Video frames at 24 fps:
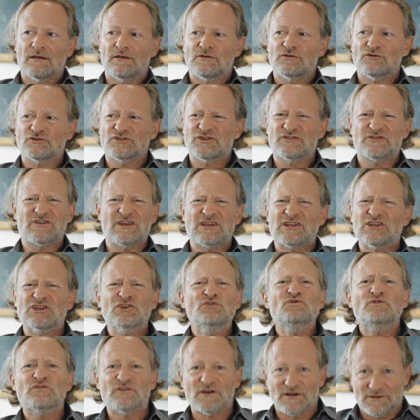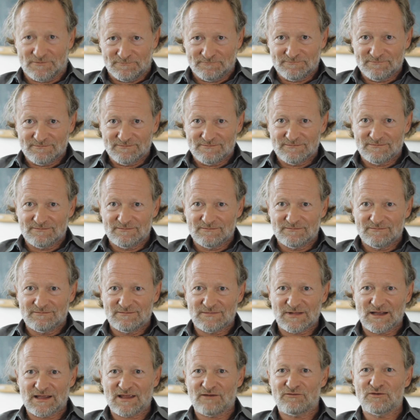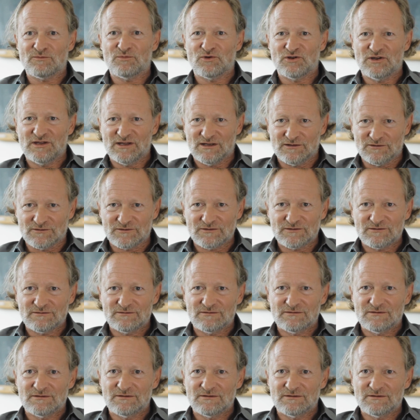You're just a user, like everybody else.